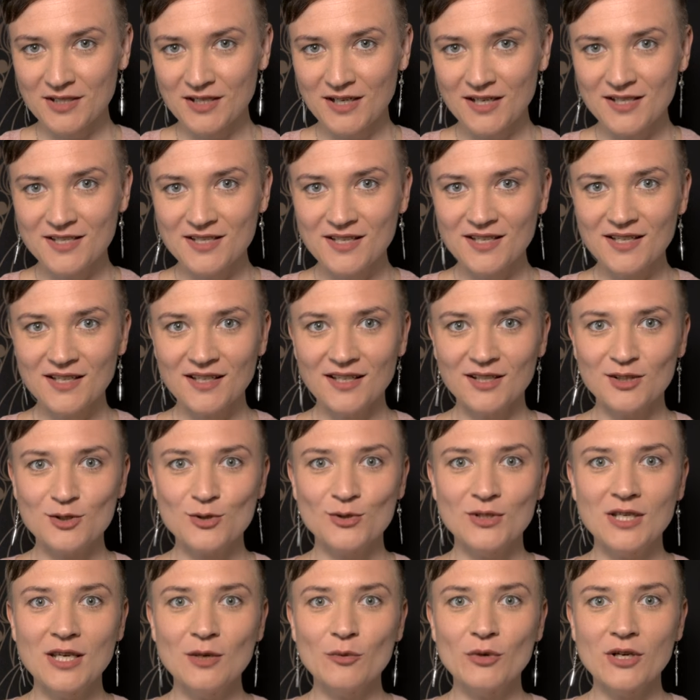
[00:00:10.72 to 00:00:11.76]
Katya and
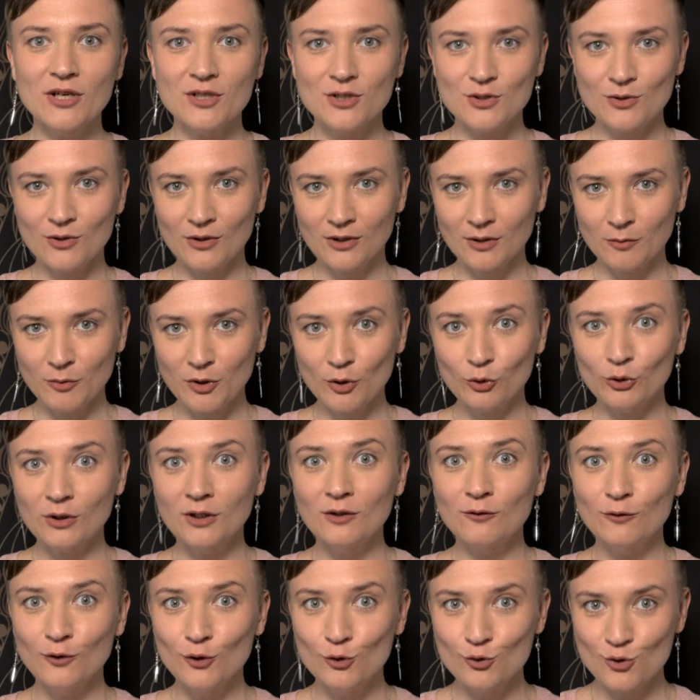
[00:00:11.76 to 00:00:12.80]
today we are talking about
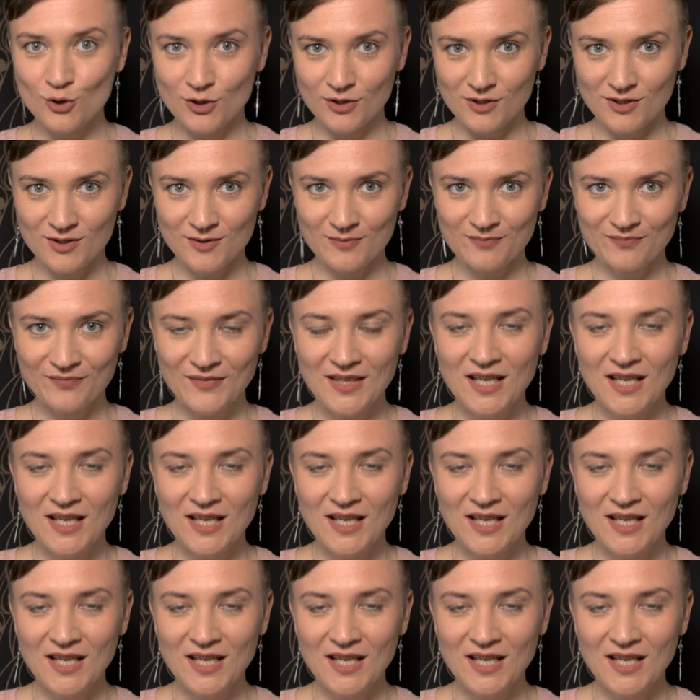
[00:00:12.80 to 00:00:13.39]
infusions.